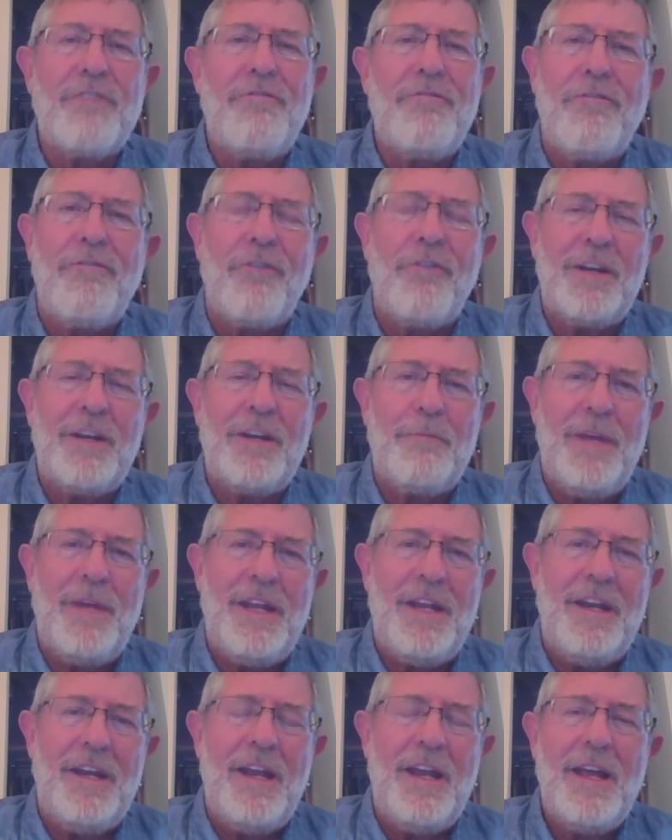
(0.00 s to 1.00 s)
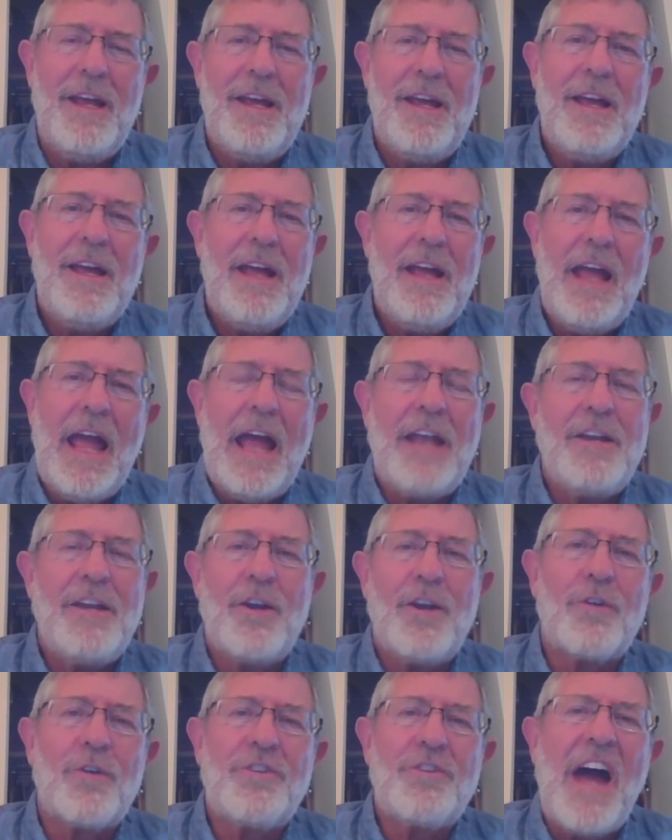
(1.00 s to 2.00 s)
footmen and
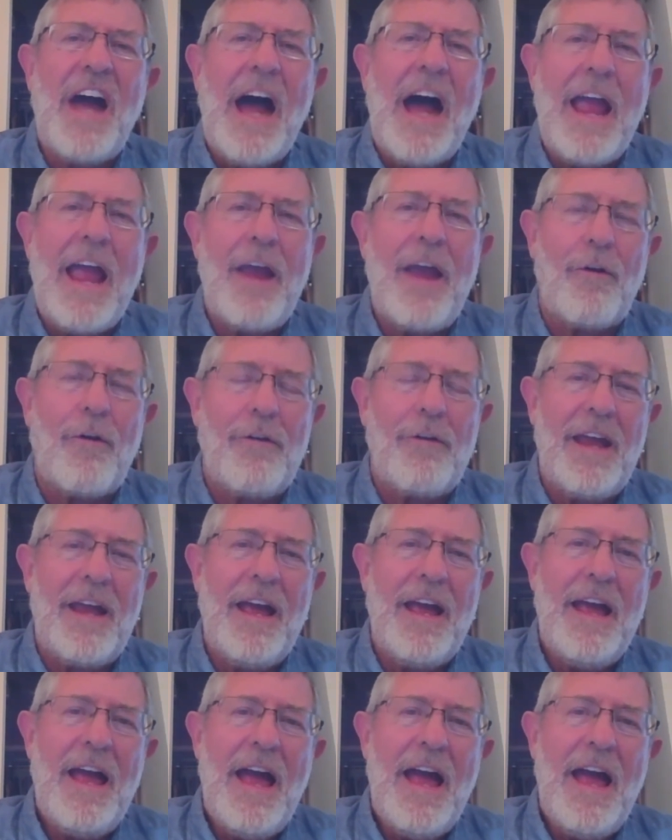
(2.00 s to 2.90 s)
you're tired,